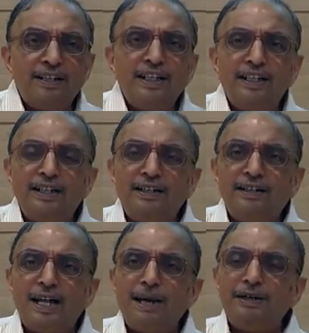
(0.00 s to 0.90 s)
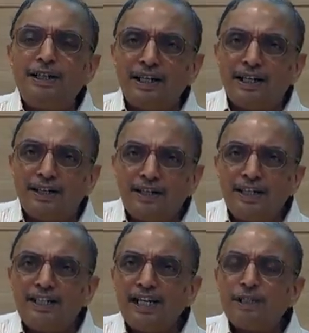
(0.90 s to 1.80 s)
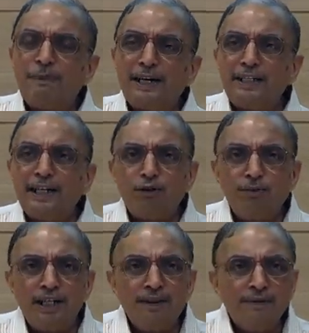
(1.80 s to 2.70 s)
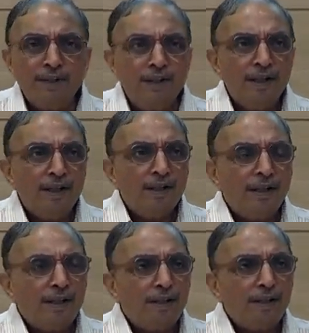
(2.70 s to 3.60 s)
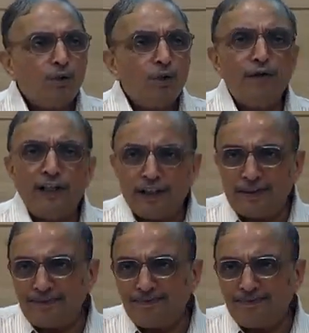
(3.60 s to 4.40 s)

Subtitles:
the diameter is expected to be 2 feet,